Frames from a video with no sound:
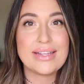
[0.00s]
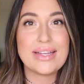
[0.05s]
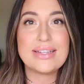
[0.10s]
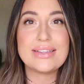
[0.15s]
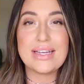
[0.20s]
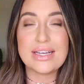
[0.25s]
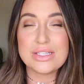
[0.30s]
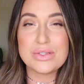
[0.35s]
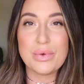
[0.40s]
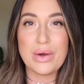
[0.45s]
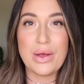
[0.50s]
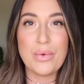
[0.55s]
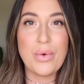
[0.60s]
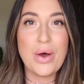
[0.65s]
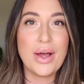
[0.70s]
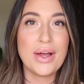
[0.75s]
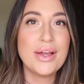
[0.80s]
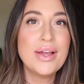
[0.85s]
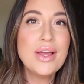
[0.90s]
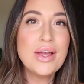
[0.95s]
Like, that's what I
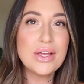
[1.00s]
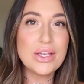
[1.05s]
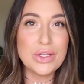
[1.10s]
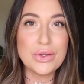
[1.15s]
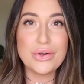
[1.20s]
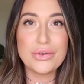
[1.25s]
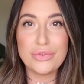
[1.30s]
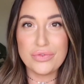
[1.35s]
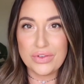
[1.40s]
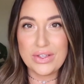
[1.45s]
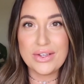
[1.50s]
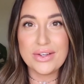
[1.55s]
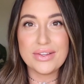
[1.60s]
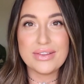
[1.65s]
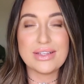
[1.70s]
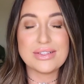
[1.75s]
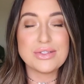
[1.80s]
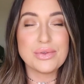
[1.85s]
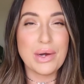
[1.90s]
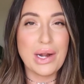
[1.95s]
want you to feel.
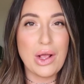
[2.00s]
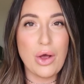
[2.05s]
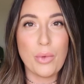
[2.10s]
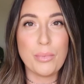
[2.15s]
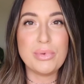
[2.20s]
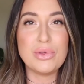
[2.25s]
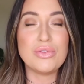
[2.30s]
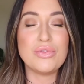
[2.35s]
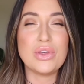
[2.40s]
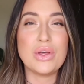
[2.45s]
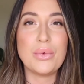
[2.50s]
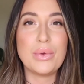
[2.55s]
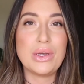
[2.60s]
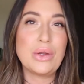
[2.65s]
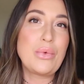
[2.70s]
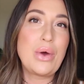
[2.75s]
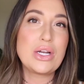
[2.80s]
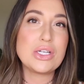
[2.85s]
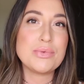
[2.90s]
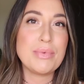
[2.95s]
That's what I hope you feel when
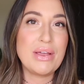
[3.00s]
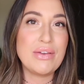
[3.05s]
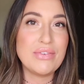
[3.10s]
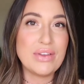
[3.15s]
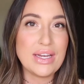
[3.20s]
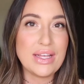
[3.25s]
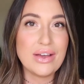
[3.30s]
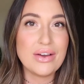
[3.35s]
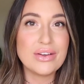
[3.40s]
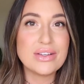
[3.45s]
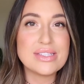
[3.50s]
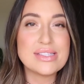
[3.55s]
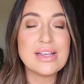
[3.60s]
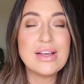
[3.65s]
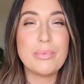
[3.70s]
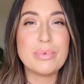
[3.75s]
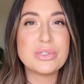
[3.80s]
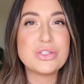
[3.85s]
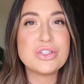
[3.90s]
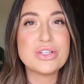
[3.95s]
you watch my videos. I
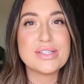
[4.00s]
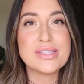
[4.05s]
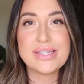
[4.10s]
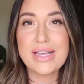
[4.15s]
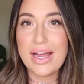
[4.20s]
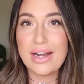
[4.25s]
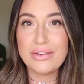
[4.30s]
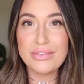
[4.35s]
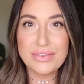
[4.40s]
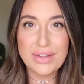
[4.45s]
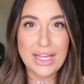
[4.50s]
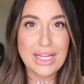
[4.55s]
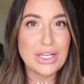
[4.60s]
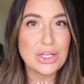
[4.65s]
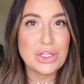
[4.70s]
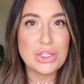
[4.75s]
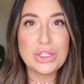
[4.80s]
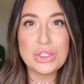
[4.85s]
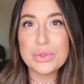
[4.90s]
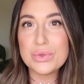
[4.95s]
hope it's just kind of
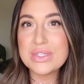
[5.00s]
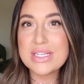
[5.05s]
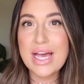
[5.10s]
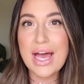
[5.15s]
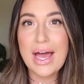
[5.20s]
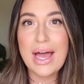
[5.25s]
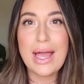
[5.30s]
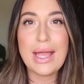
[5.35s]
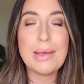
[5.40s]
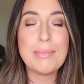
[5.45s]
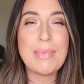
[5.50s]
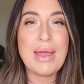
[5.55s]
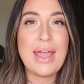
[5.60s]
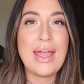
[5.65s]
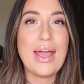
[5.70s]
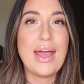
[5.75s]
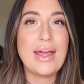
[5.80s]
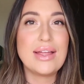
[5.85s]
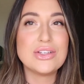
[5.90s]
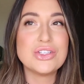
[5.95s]
like you time
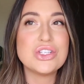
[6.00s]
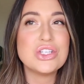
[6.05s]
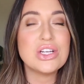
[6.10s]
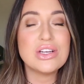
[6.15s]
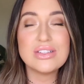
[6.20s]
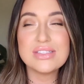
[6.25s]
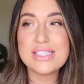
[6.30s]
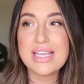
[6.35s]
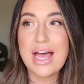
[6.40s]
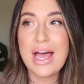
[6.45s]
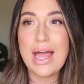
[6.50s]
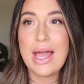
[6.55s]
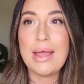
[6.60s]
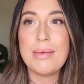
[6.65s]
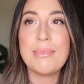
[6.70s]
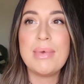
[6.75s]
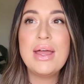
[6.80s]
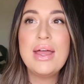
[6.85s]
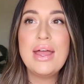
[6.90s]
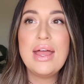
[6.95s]
and chill time,